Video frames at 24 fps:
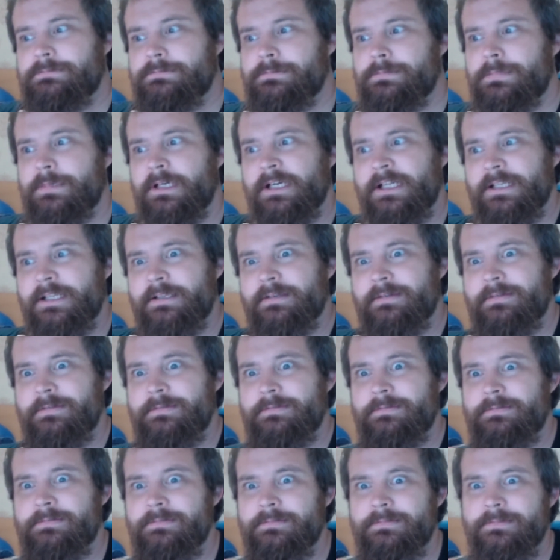but
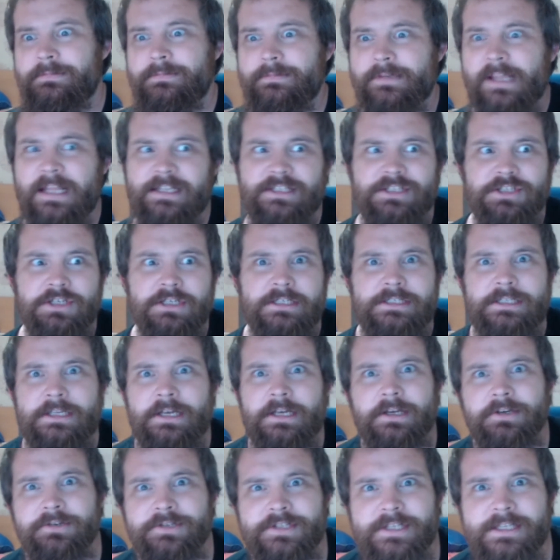that's just an
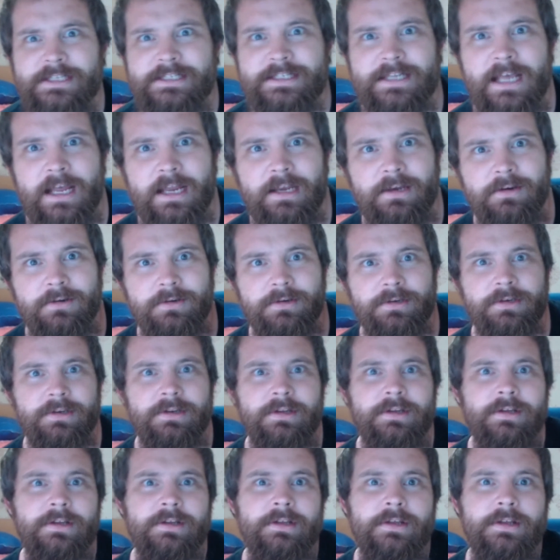interesting side note
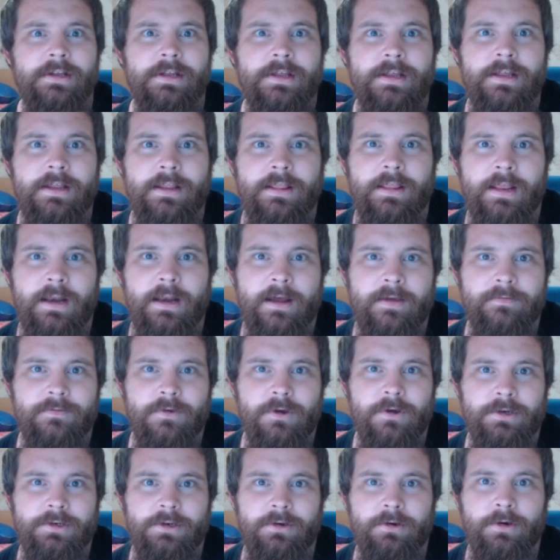that I've
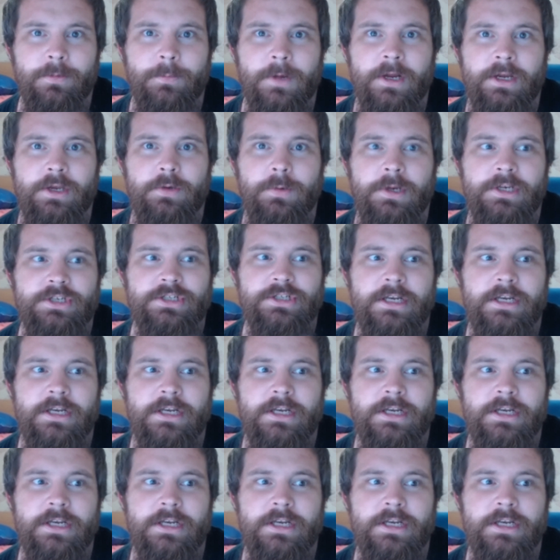gotten on my Twitch.